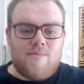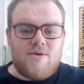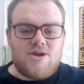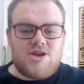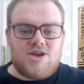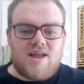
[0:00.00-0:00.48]

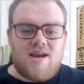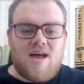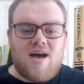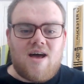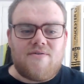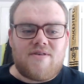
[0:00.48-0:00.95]
She then
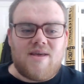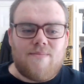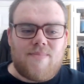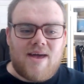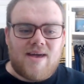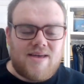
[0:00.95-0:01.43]
laughs
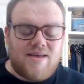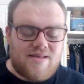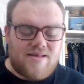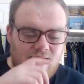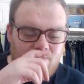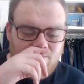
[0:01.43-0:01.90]
in
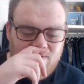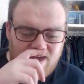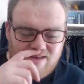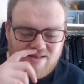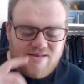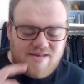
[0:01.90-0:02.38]
Becky's
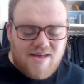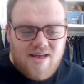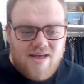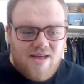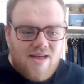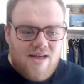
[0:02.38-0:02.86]
face
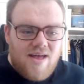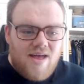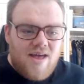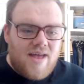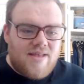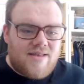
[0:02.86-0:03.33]

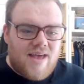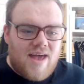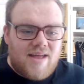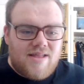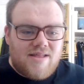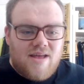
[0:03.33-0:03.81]
and
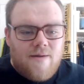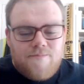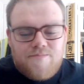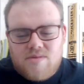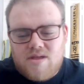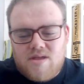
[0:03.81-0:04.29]
saying that,
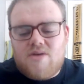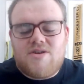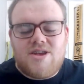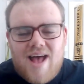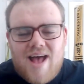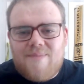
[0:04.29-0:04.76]

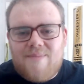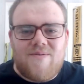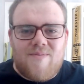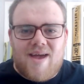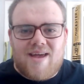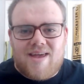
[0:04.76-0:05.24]
she's happy
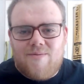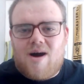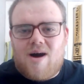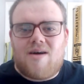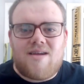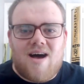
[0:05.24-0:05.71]
for Becky
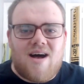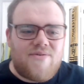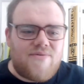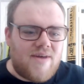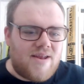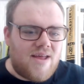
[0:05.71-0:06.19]
while
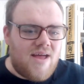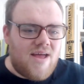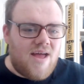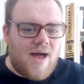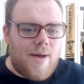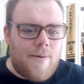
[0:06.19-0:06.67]
laughing.
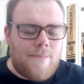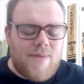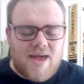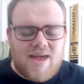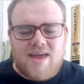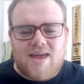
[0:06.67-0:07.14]

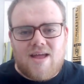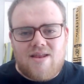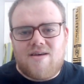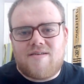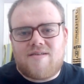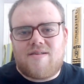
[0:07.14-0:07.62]
Becky
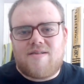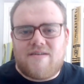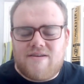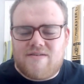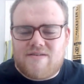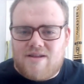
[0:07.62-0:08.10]
looks like
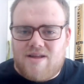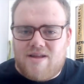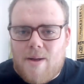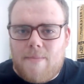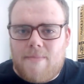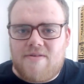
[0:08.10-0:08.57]
she's
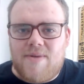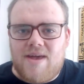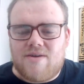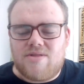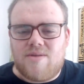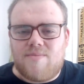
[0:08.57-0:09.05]
gonna
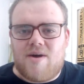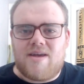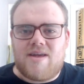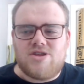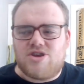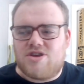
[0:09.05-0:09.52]
speak on the
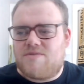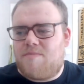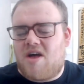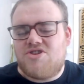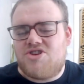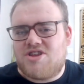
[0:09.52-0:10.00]
mic and just
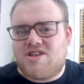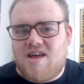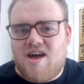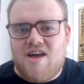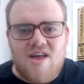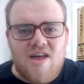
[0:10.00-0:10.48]
punches
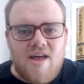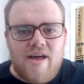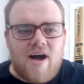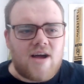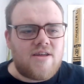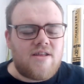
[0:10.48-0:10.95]
her.
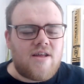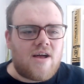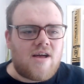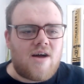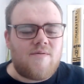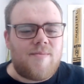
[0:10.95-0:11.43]
I can't
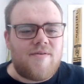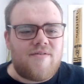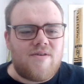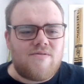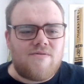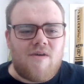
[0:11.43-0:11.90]
remember
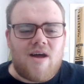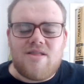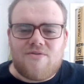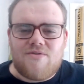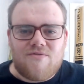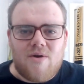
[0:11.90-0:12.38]
if it's right
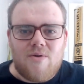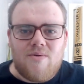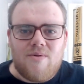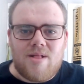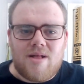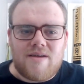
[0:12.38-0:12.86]
in the throat
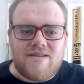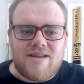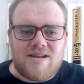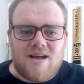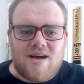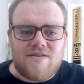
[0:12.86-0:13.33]
like she
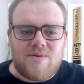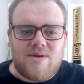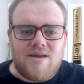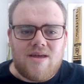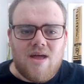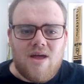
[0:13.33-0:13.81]
did last
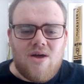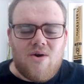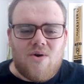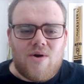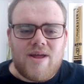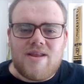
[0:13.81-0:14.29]
week
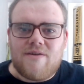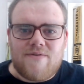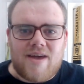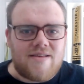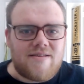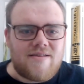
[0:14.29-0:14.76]
or in the
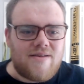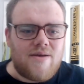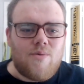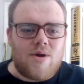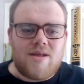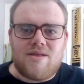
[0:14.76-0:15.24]
face.
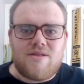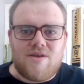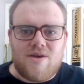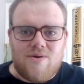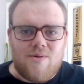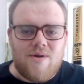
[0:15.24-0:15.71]
One of the
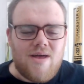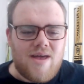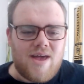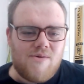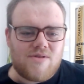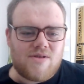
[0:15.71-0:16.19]
two.
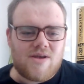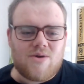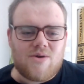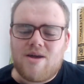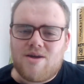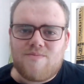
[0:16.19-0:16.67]
It was
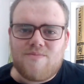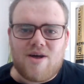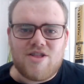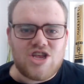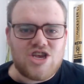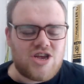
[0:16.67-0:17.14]
quite a good
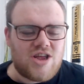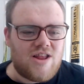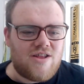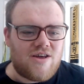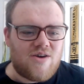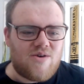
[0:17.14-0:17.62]
punch. It
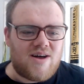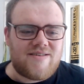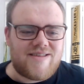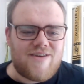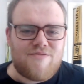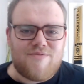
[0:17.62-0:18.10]
looked like quite a
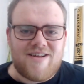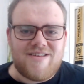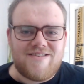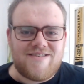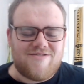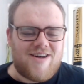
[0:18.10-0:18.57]
stiff
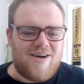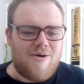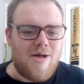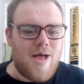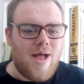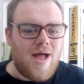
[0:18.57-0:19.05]
punch as
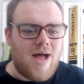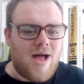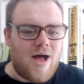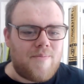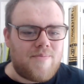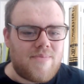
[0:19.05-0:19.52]
well.
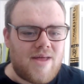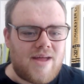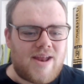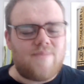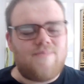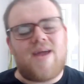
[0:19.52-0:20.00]
And
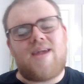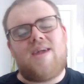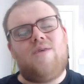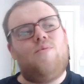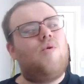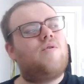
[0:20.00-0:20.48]
then
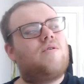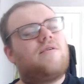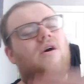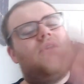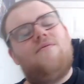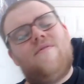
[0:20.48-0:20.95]
Becky walks
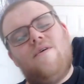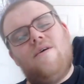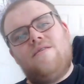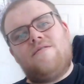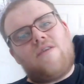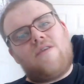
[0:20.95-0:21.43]
off.
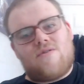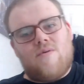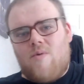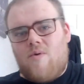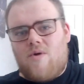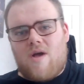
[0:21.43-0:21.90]
She goes to
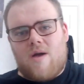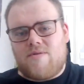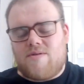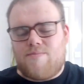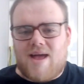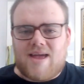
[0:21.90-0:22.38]
walk
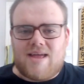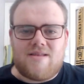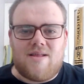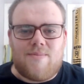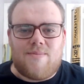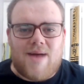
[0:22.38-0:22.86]
back
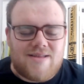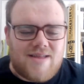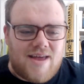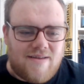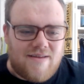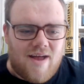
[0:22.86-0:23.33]
into the
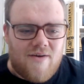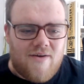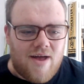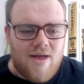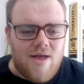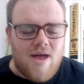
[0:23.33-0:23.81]
backstage
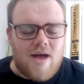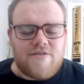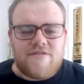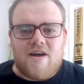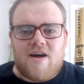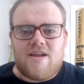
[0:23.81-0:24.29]
area, and
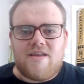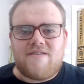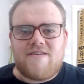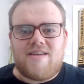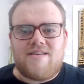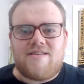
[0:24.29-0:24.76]
Charlotte
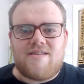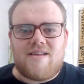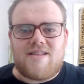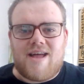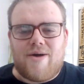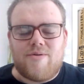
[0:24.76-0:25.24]
chases her
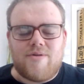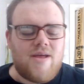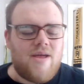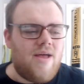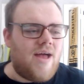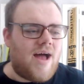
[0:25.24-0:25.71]
down,
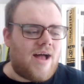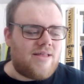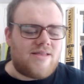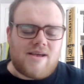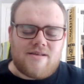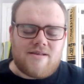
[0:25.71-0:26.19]

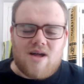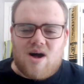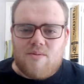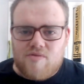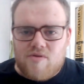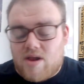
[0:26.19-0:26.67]
and they
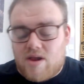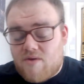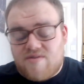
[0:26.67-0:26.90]
start brawling.